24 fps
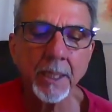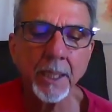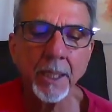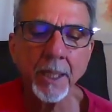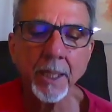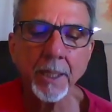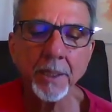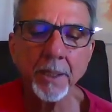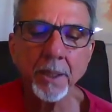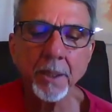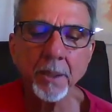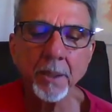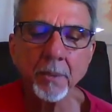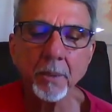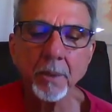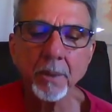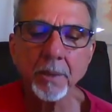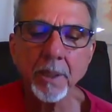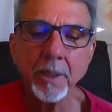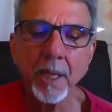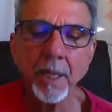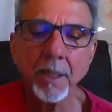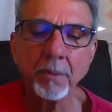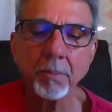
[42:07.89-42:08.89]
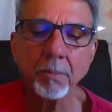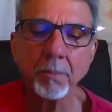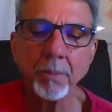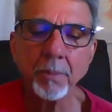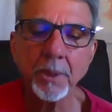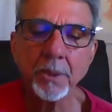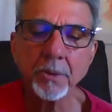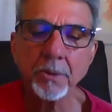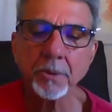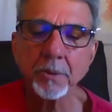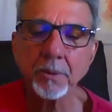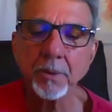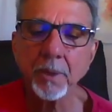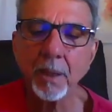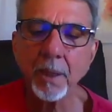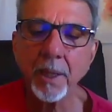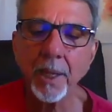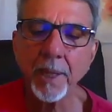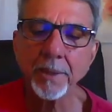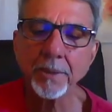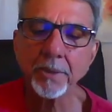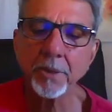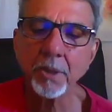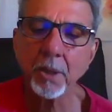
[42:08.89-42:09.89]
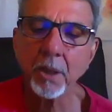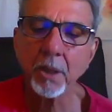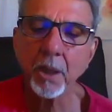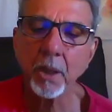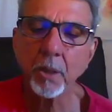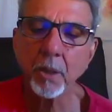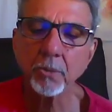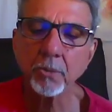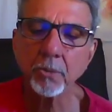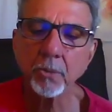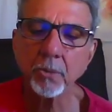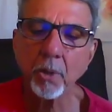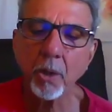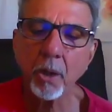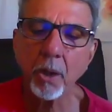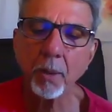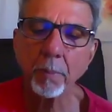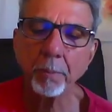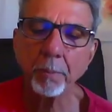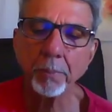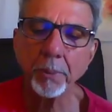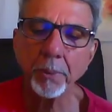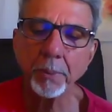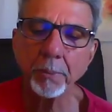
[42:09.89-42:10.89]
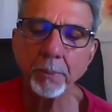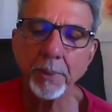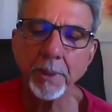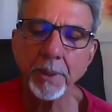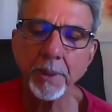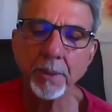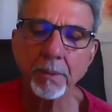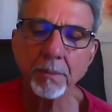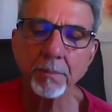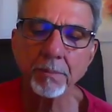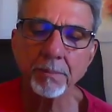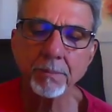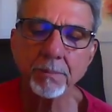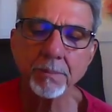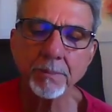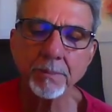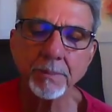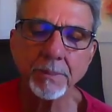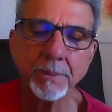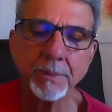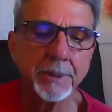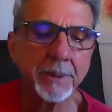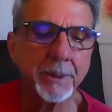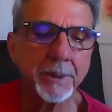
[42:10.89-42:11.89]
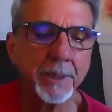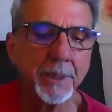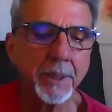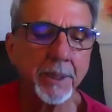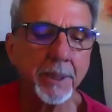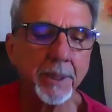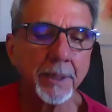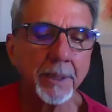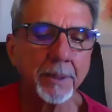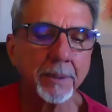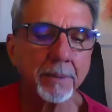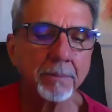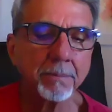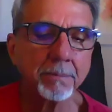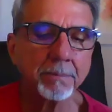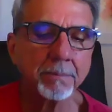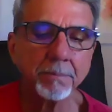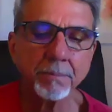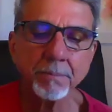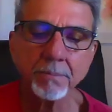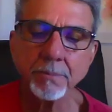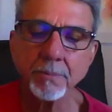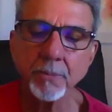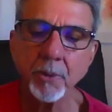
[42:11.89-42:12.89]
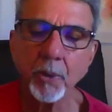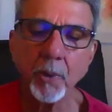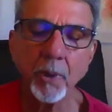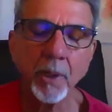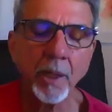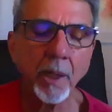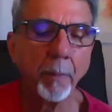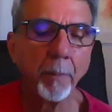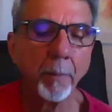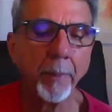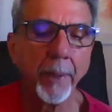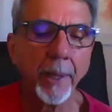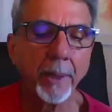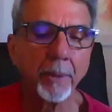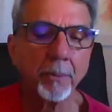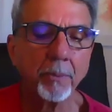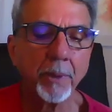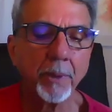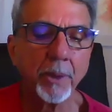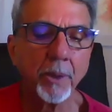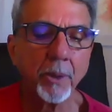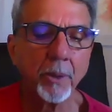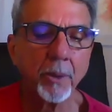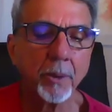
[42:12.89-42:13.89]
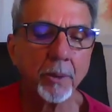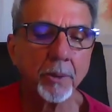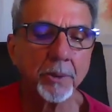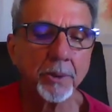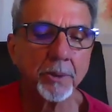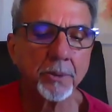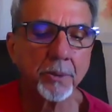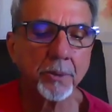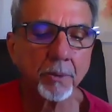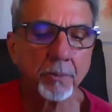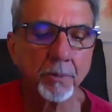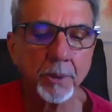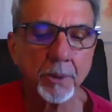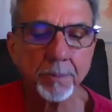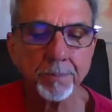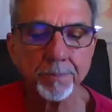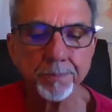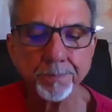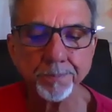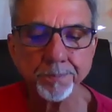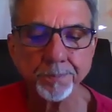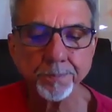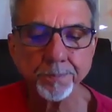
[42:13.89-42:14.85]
and he will take me to the lecture hall, drop me, and we'll come back when all is over.